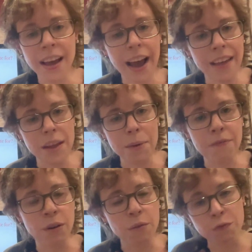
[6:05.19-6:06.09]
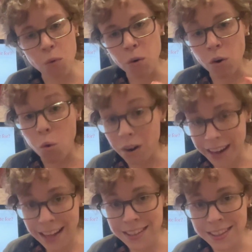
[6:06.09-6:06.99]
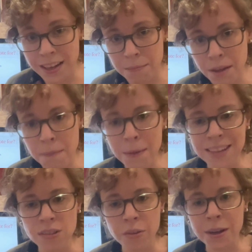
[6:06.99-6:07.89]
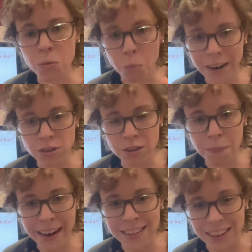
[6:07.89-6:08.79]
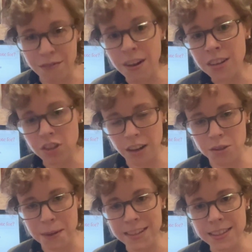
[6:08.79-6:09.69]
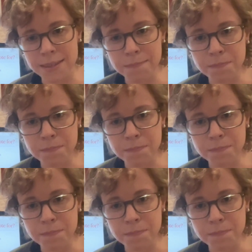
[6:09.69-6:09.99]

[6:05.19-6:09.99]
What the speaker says: And they might vote for or against him based on their retrospective judgments.